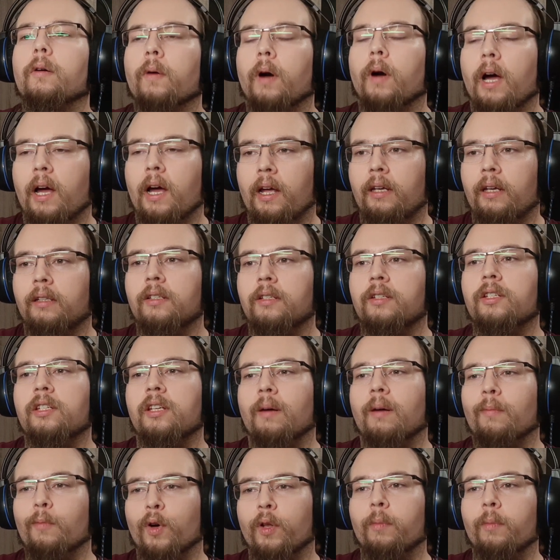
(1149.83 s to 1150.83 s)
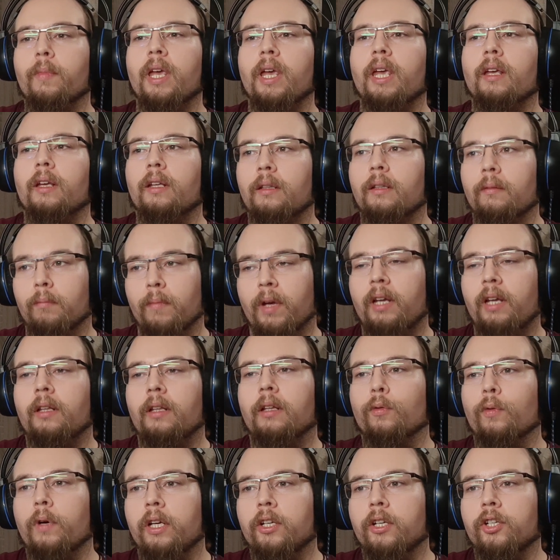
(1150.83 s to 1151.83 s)
Right, someone
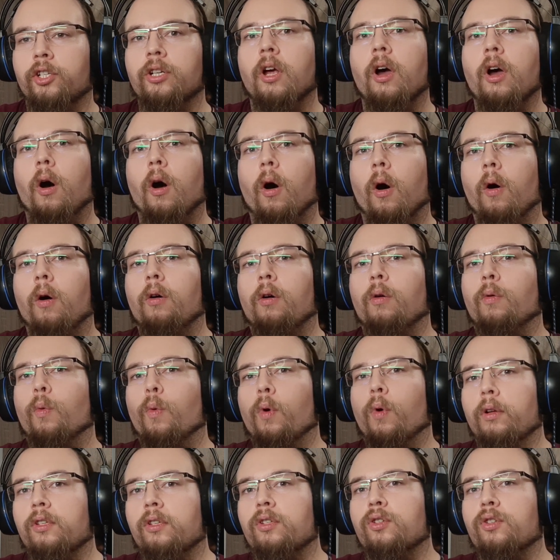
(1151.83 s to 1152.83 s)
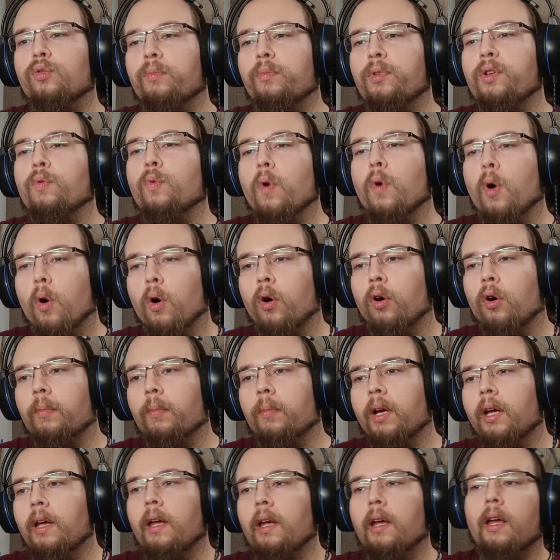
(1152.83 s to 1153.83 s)
made a wish, Og wants to be
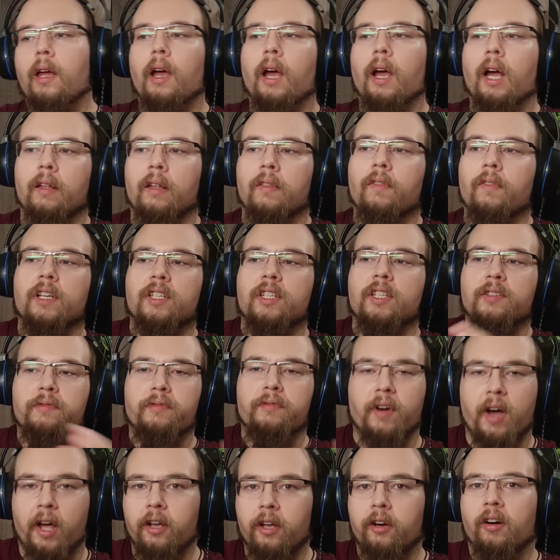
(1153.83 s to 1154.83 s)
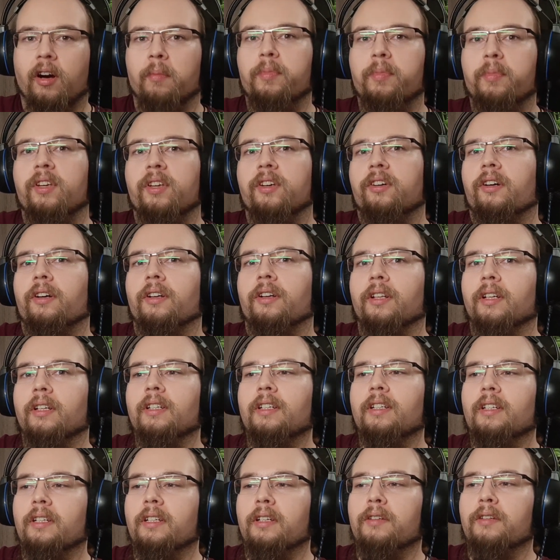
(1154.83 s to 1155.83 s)
warm, and thus fire appeared,
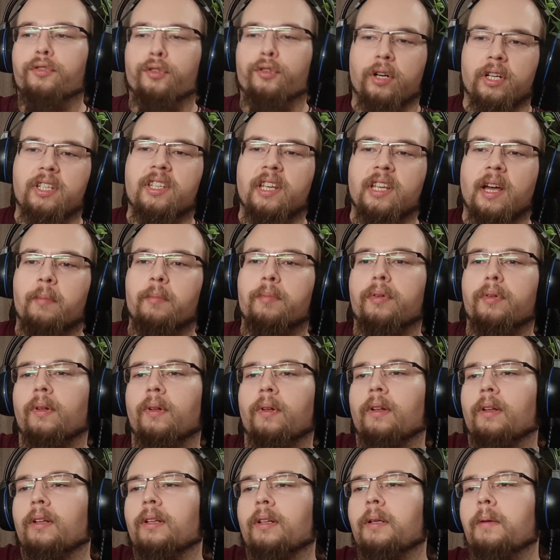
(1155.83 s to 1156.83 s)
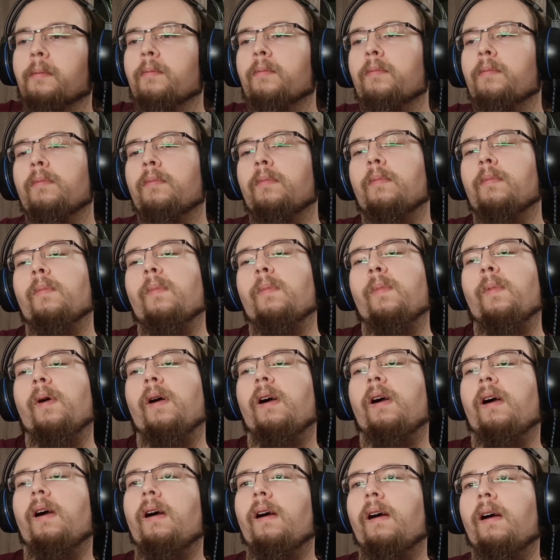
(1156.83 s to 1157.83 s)
for example.
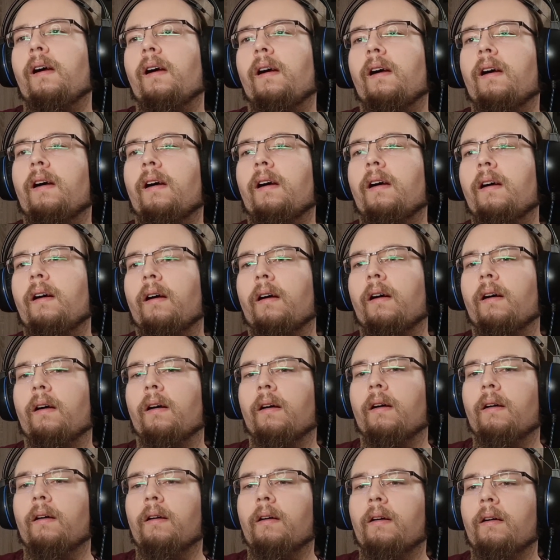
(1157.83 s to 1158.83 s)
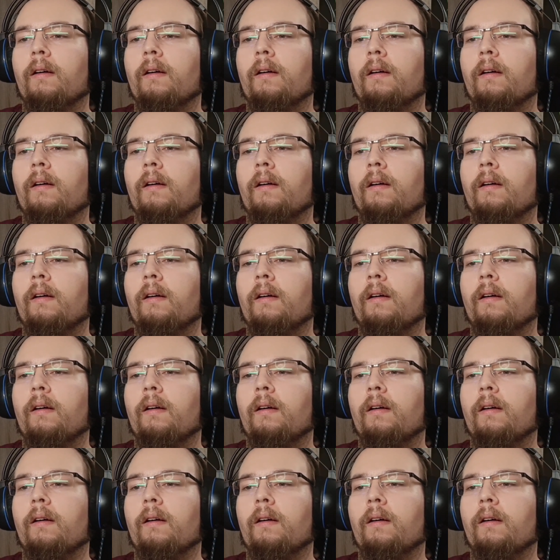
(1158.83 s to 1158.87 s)
Huh.